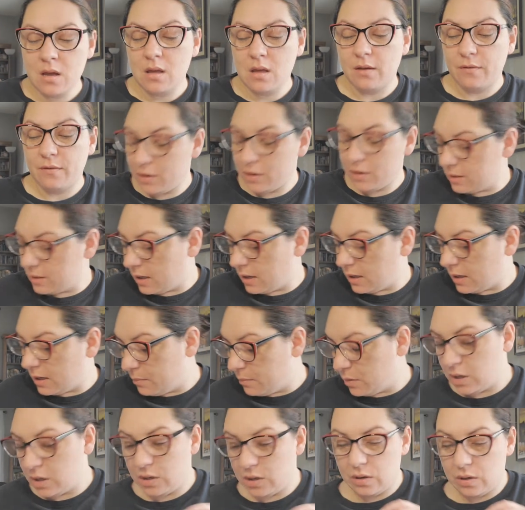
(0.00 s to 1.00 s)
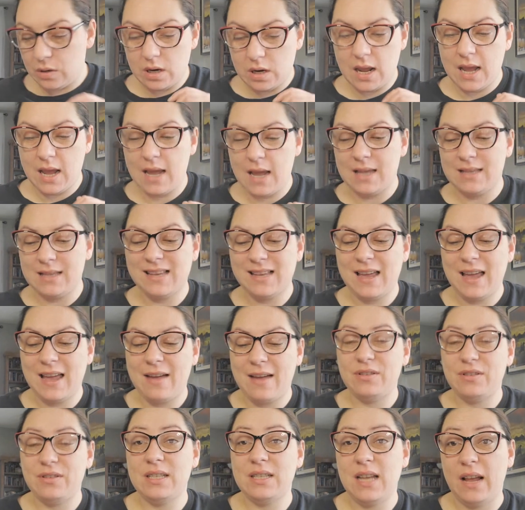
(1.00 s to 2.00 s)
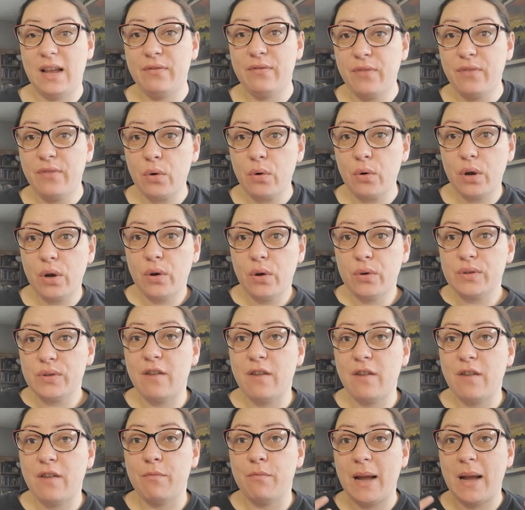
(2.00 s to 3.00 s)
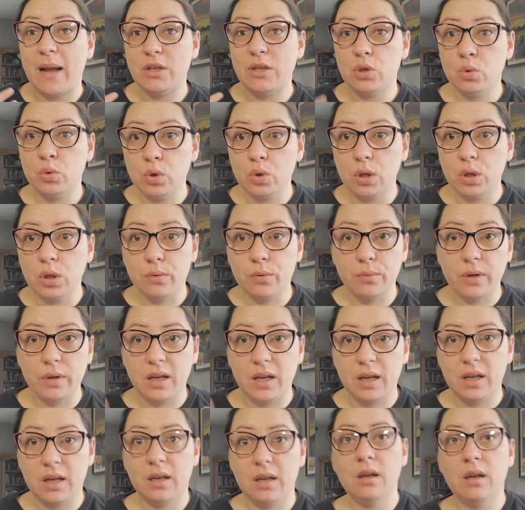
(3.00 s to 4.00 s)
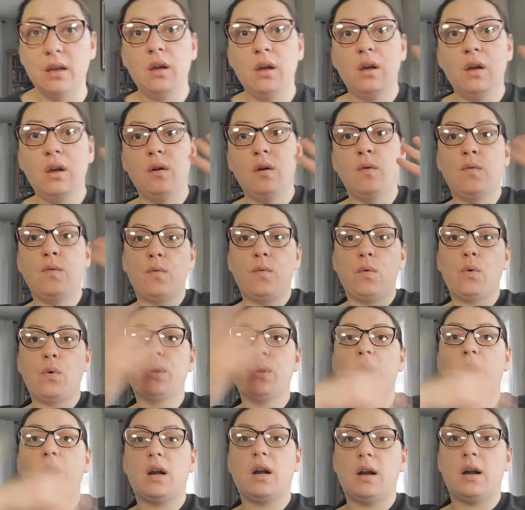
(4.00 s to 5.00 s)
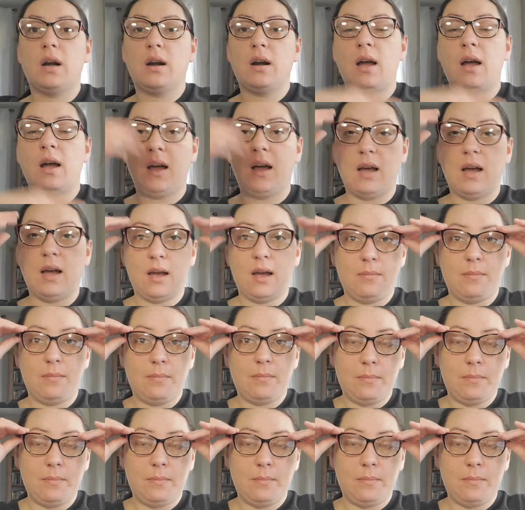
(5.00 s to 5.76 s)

First thing I'm going to do today is I have to take photos of my jewelry for uh,